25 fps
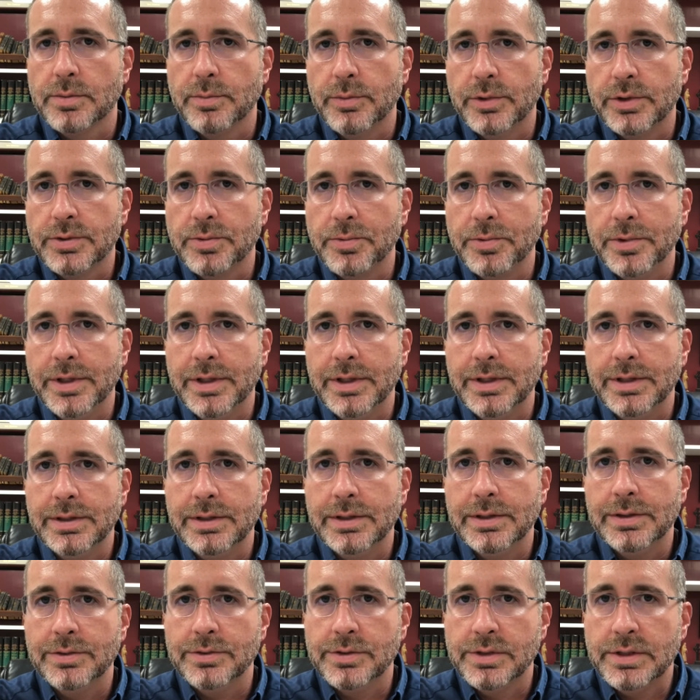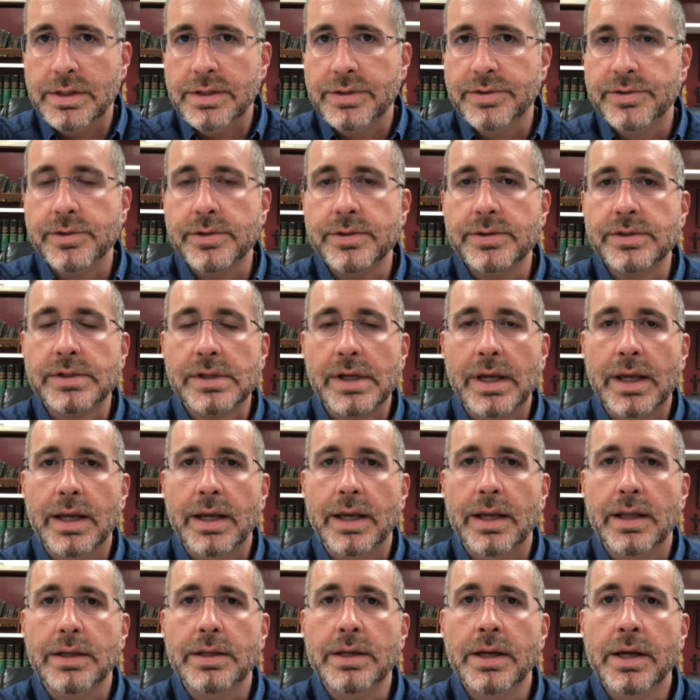between Jesus
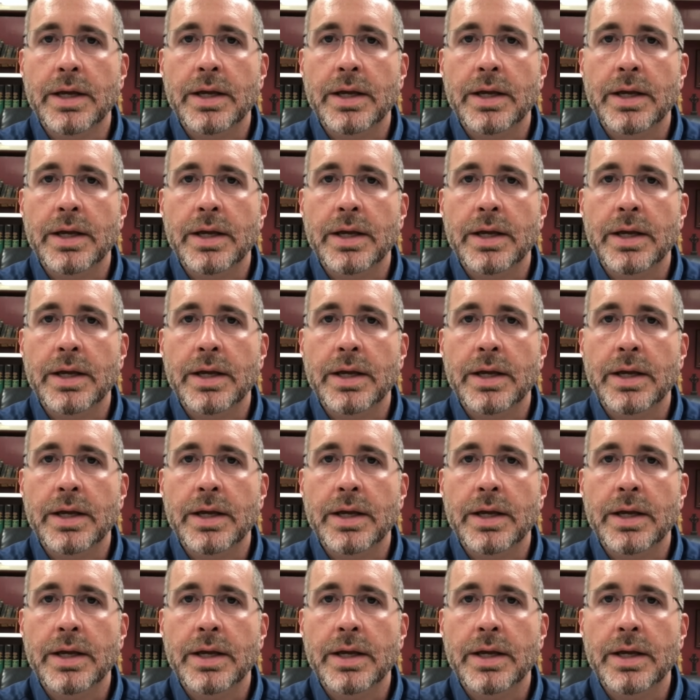and